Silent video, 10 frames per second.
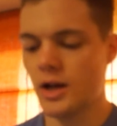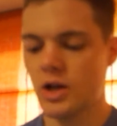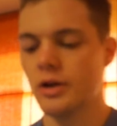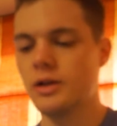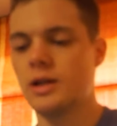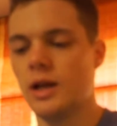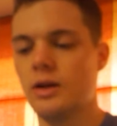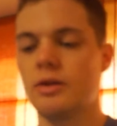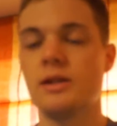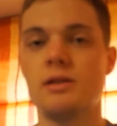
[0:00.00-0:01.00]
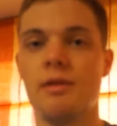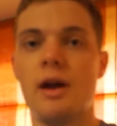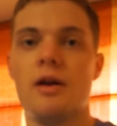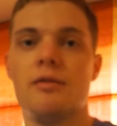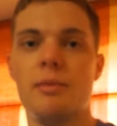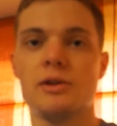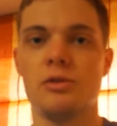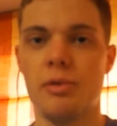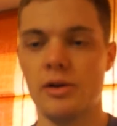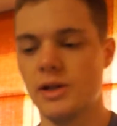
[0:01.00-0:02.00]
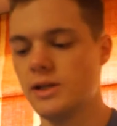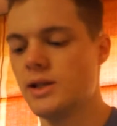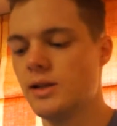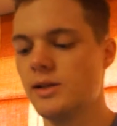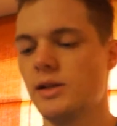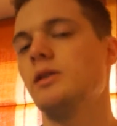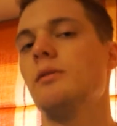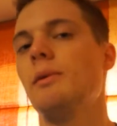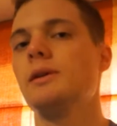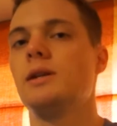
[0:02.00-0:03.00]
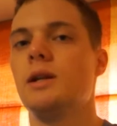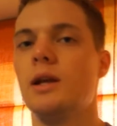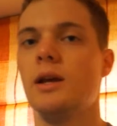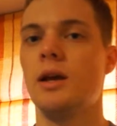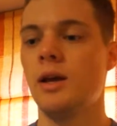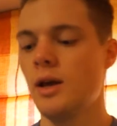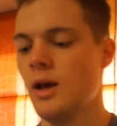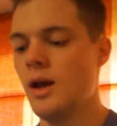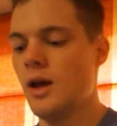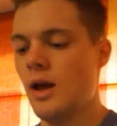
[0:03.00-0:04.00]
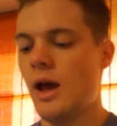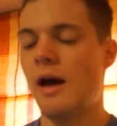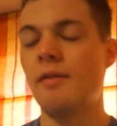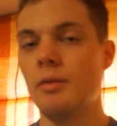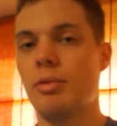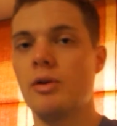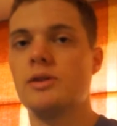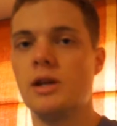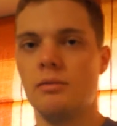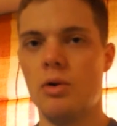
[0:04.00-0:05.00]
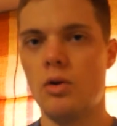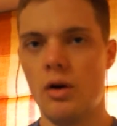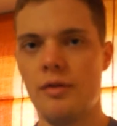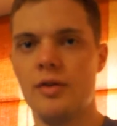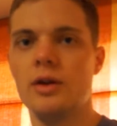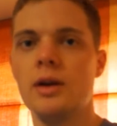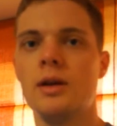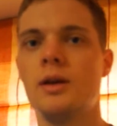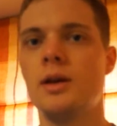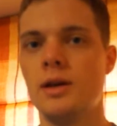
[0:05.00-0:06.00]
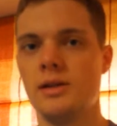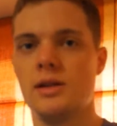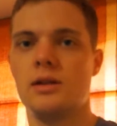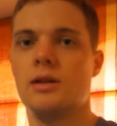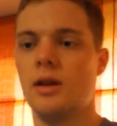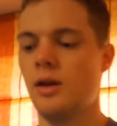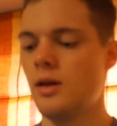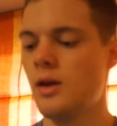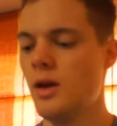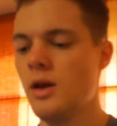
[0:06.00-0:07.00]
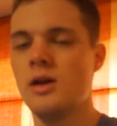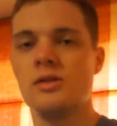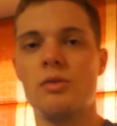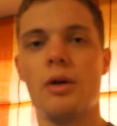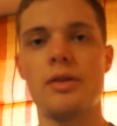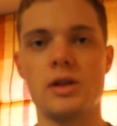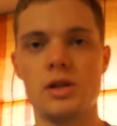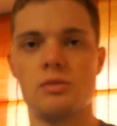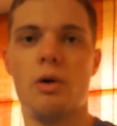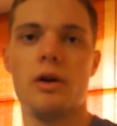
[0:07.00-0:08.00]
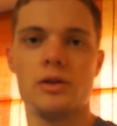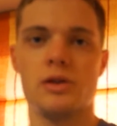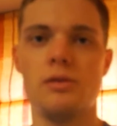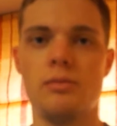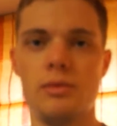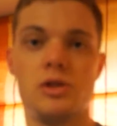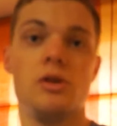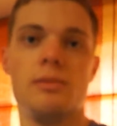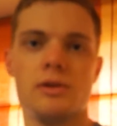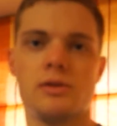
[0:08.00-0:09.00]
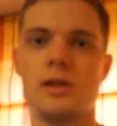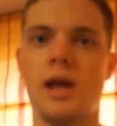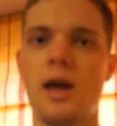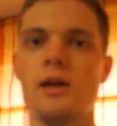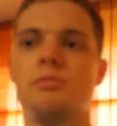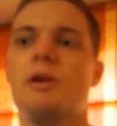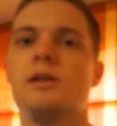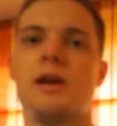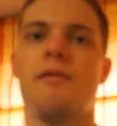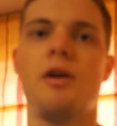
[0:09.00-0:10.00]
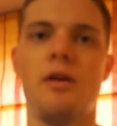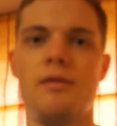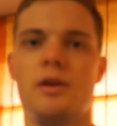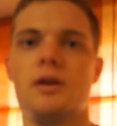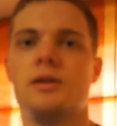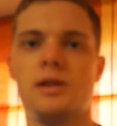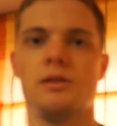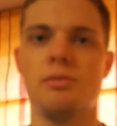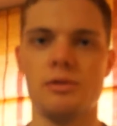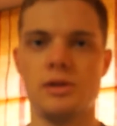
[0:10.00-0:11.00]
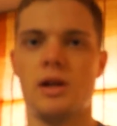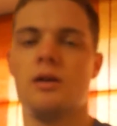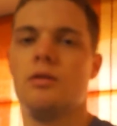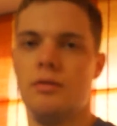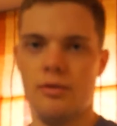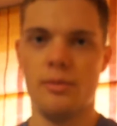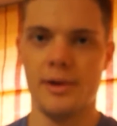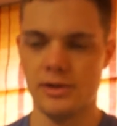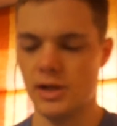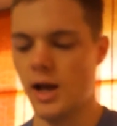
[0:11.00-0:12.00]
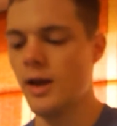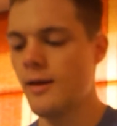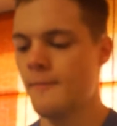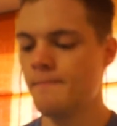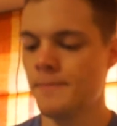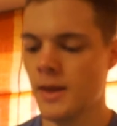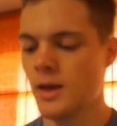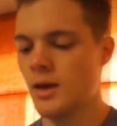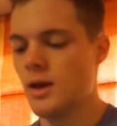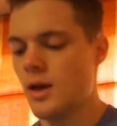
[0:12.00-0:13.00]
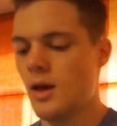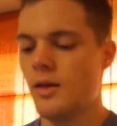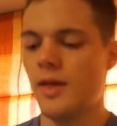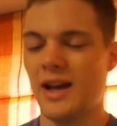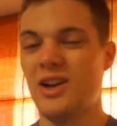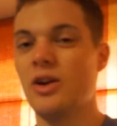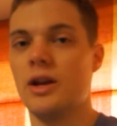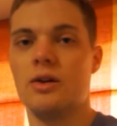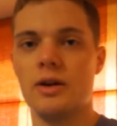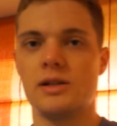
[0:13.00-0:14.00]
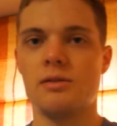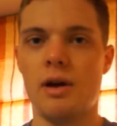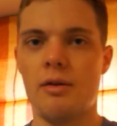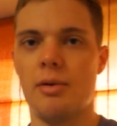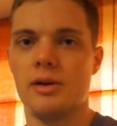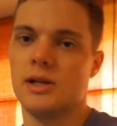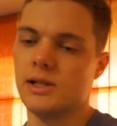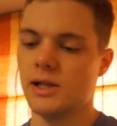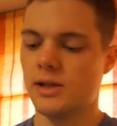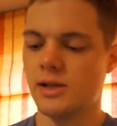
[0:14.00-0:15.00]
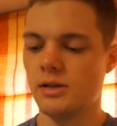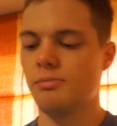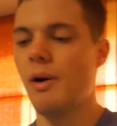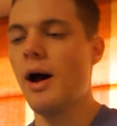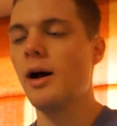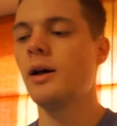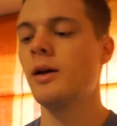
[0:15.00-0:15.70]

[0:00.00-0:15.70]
could increase the rate of muscle protein synthesis. So basically, having protein more often, as in, so rather than just one or two meals a day, it's better to have it over six meals a day or four meals a day. That could increase the rate of protein synthesis, but